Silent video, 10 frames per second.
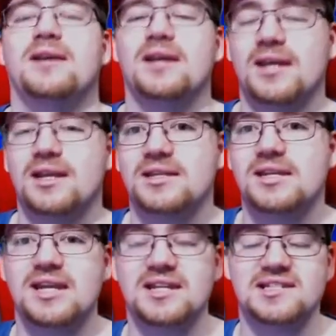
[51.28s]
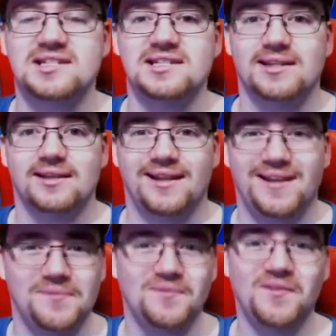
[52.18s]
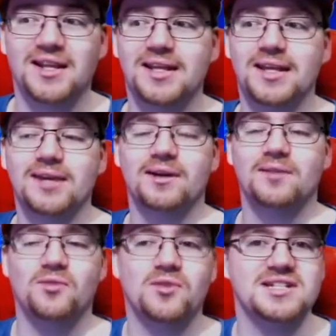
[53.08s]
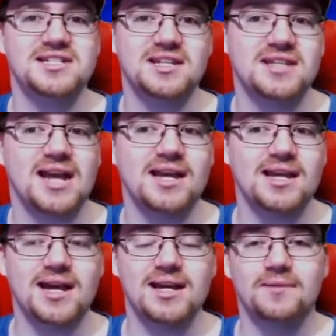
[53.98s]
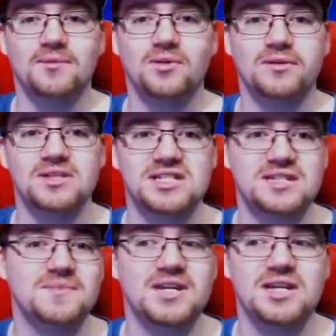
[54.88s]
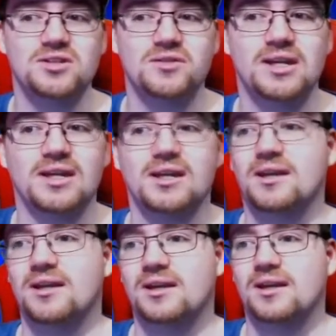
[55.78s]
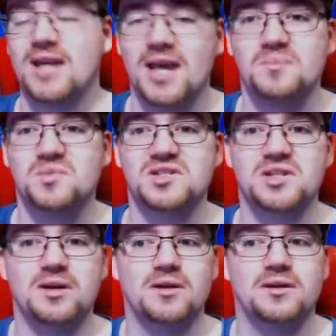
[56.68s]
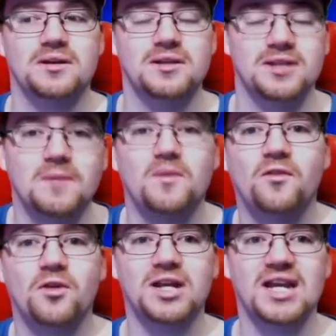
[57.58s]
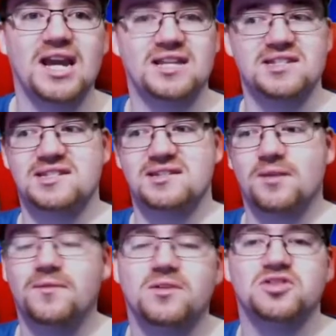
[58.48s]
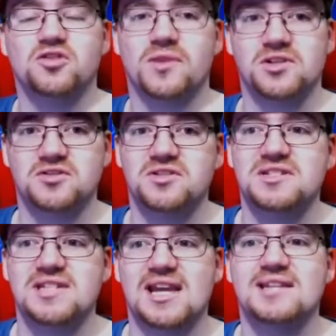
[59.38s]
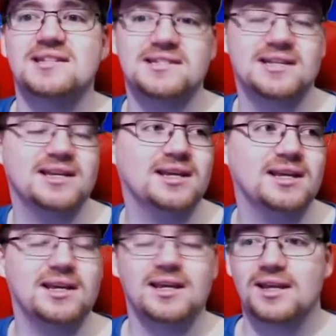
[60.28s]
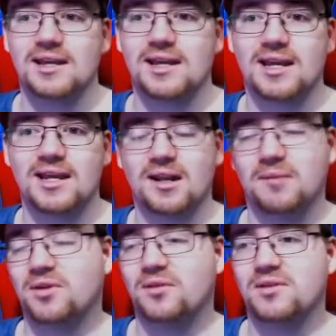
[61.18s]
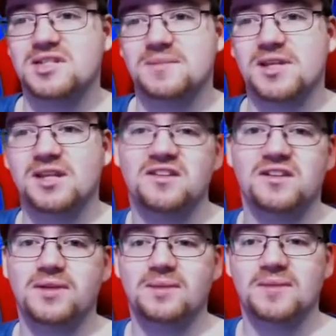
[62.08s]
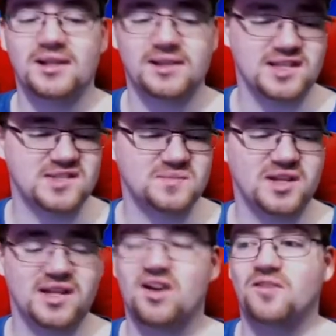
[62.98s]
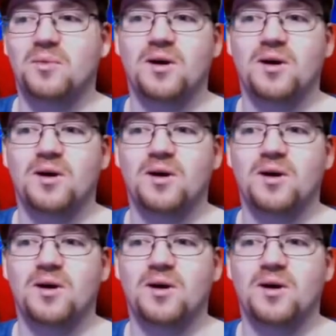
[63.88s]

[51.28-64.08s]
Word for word: And yes, I'm finally here. And of course, today I am going to be doing episode number 38 of Old School Retro Tuesdays and I'm going to be continuing my Let's Play of